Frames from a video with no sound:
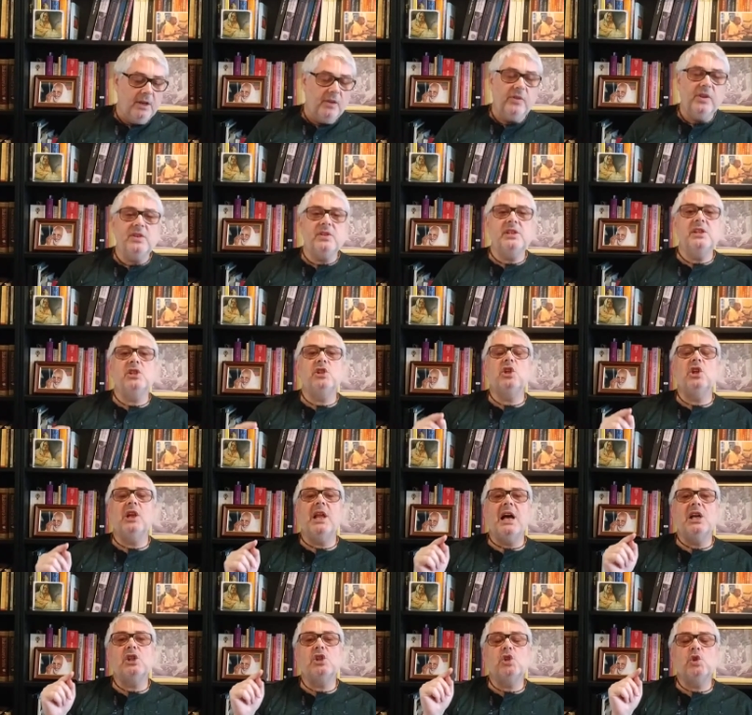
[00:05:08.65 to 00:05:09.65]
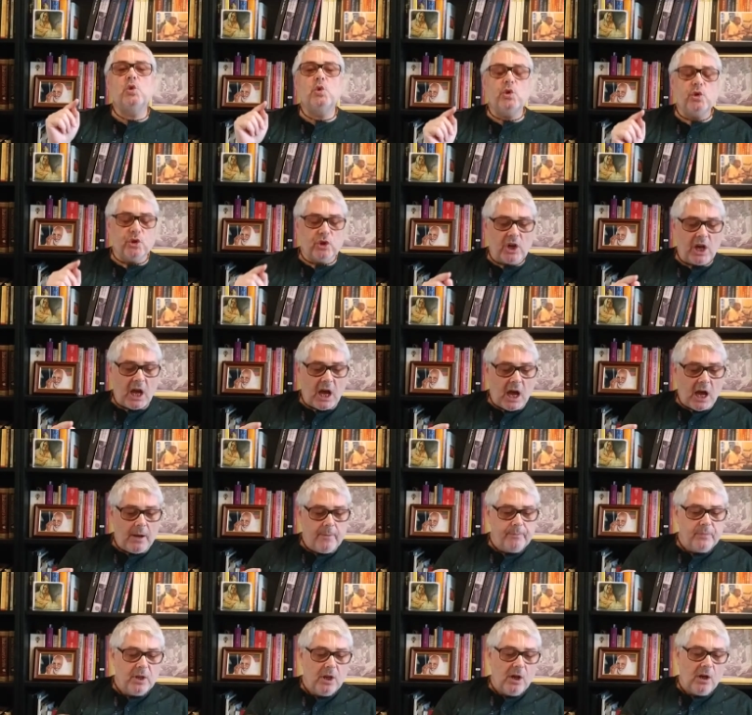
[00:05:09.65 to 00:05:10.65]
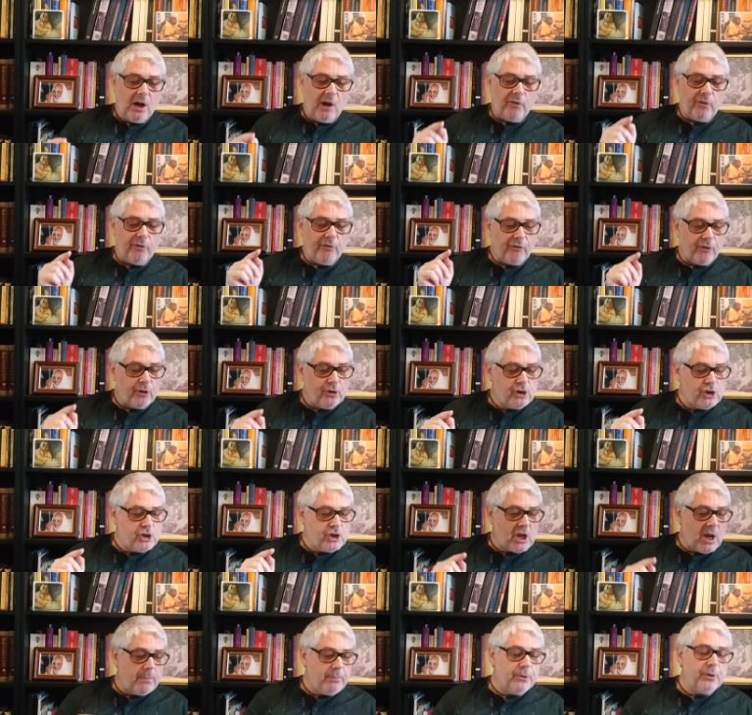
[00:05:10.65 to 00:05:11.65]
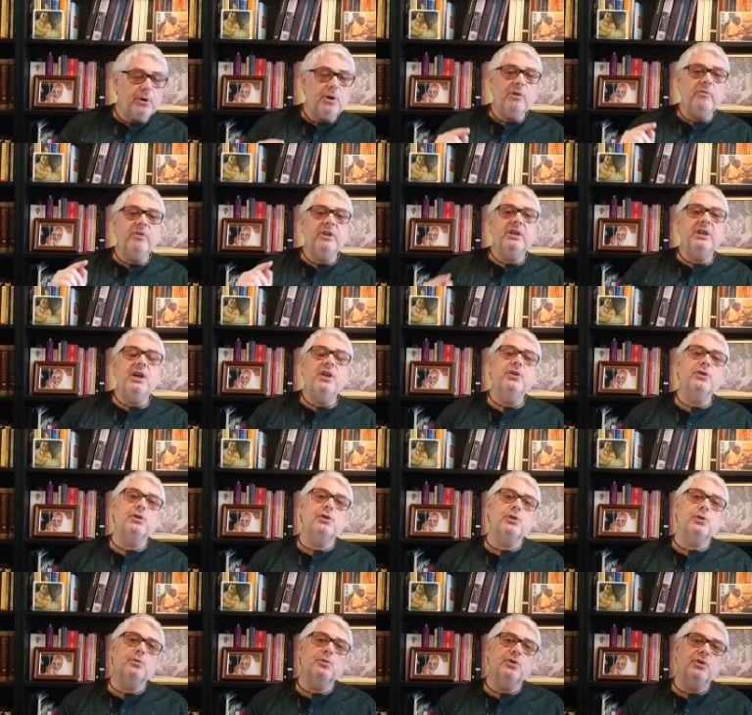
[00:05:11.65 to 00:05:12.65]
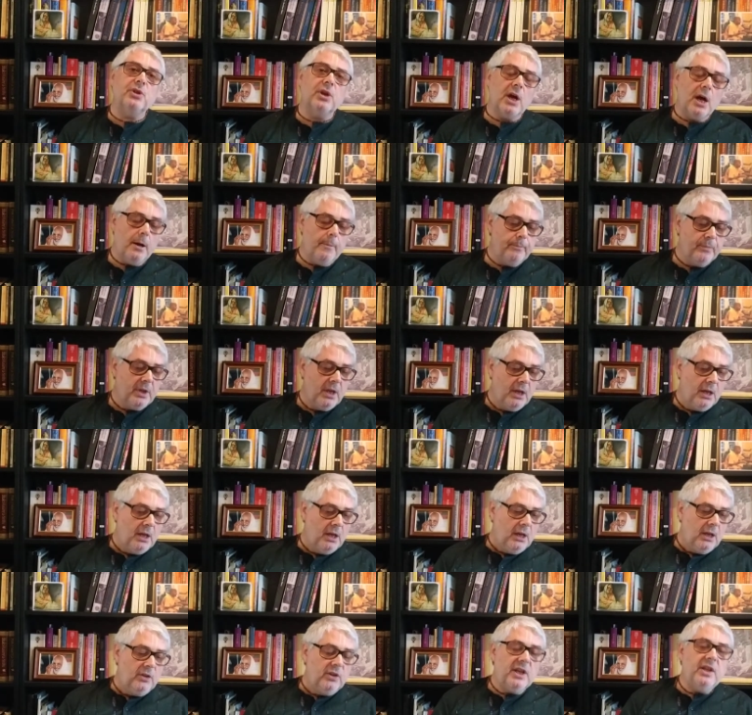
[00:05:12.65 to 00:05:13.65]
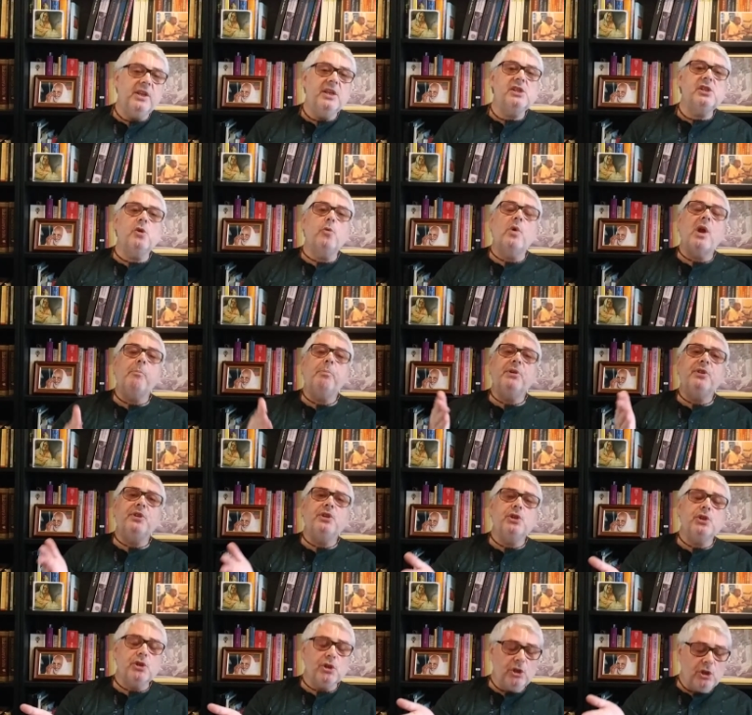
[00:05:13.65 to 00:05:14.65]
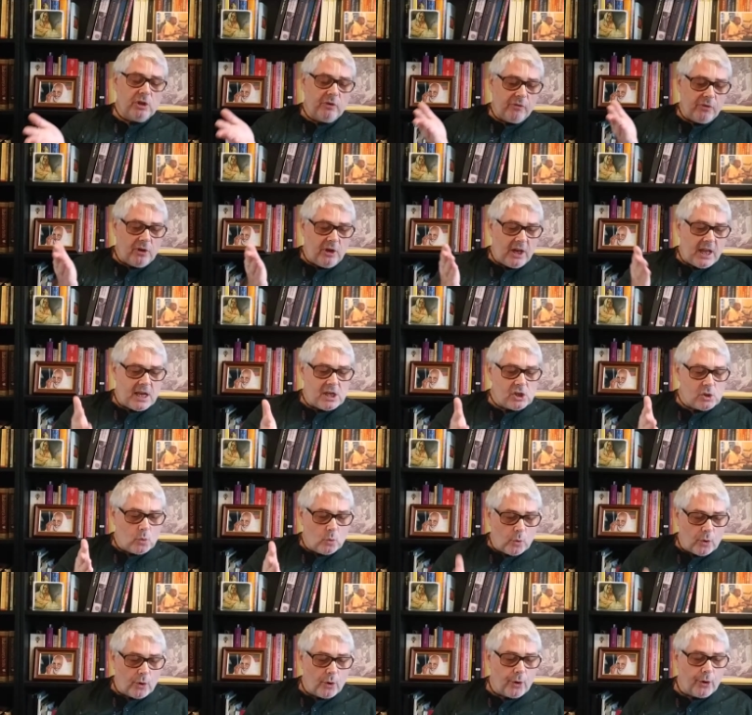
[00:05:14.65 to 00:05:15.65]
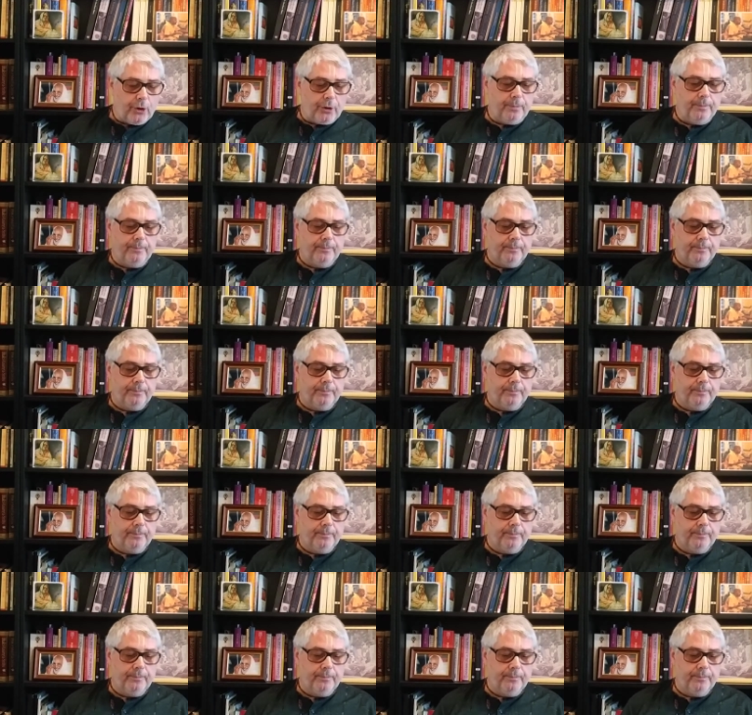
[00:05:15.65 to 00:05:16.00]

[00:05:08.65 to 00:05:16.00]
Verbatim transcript: This is the last sutra of the first chapter of Vedanta Sutra. Then there's a repetition of the last word.